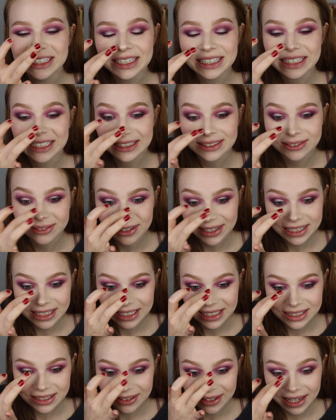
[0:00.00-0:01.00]
goodness
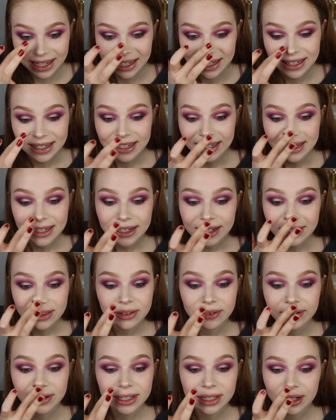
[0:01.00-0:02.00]
gracious, okay
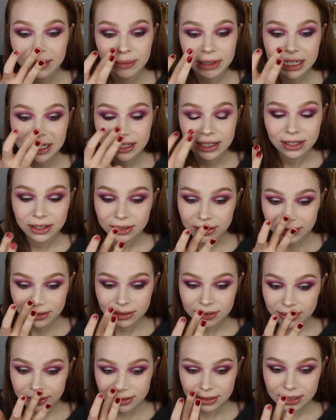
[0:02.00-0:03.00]
throwing it on my
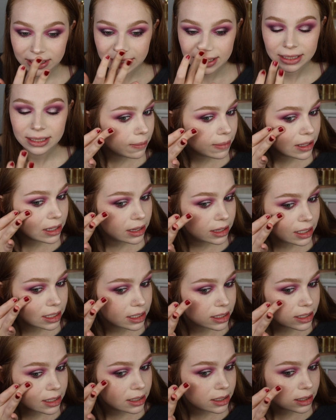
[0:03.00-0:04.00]
nose. I bet
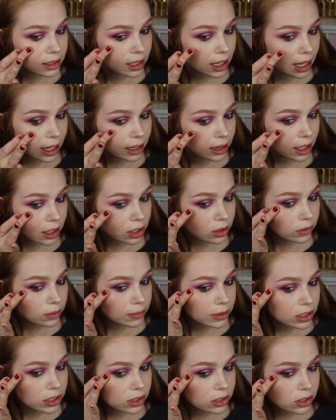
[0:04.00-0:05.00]
this highlighter would
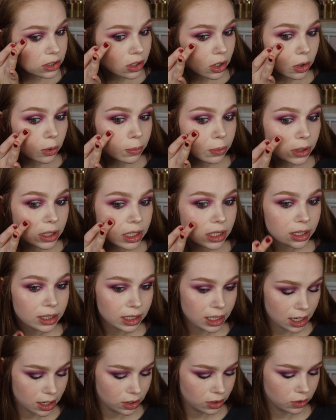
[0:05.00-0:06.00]
be so pretty on
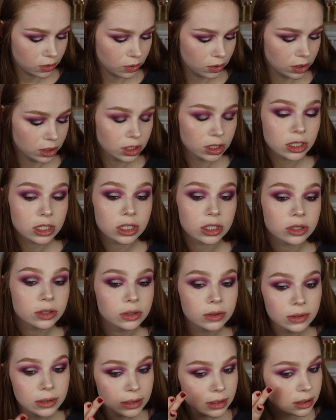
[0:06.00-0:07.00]
the inner corner
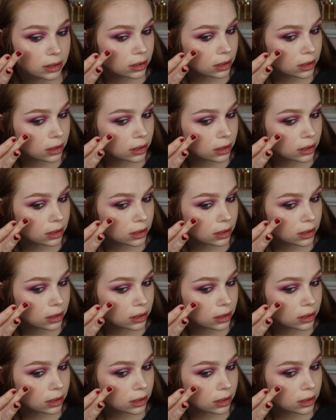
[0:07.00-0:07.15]
too.